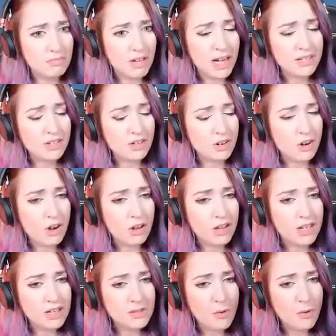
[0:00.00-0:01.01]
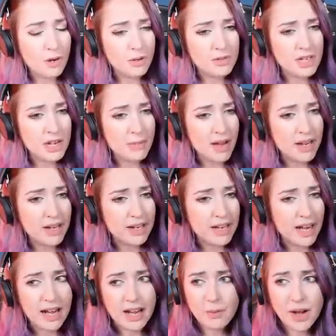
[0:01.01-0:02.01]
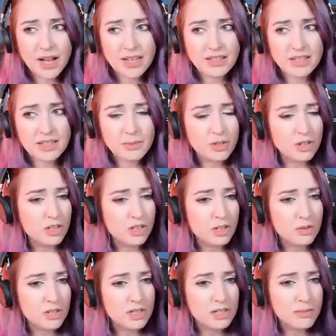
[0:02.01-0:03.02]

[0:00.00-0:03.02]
I did a dog called Gizmo and he was hit by a car. Why is the Sims going to do this to